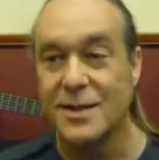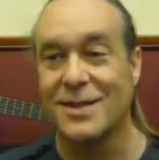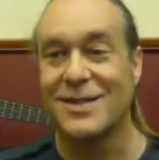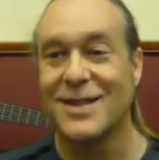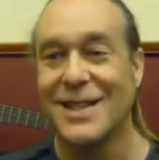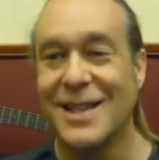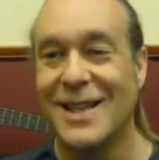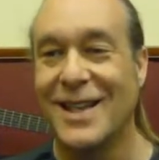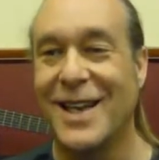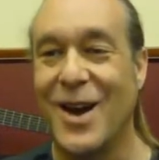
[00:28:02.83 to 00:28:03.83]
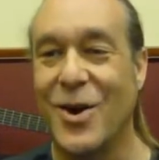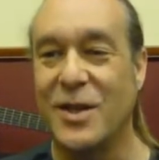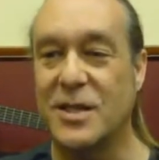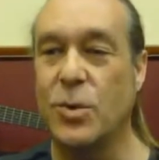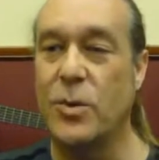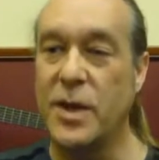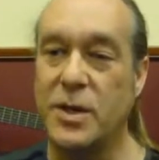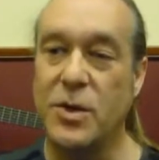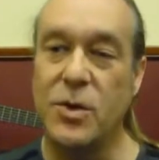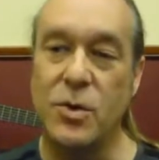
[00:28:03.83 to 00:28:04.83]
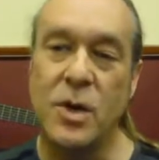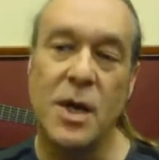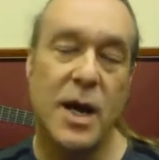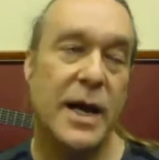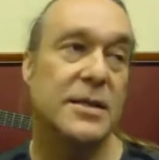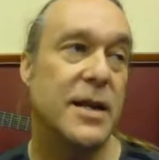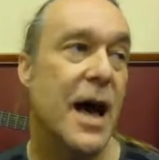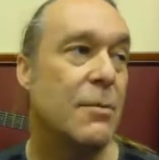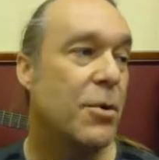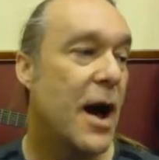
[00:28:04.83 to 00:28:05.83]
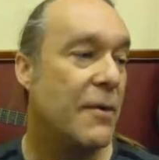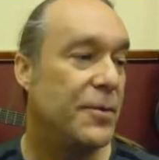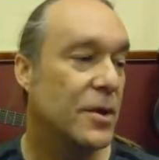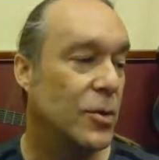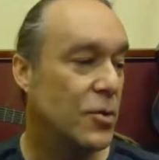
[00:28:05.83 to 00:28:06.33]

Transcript: You know, this is what we do as a nonprofit.